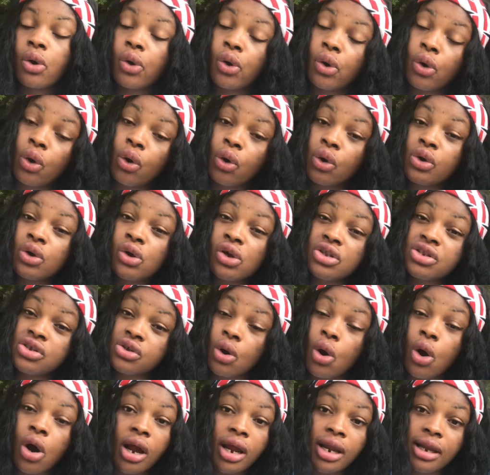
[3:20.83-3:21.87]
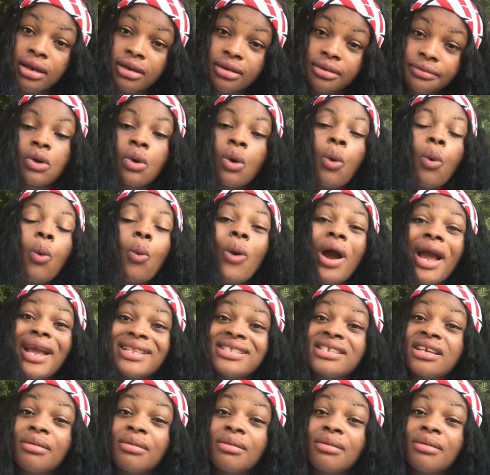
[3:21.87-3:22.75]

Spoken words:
coconut oil, white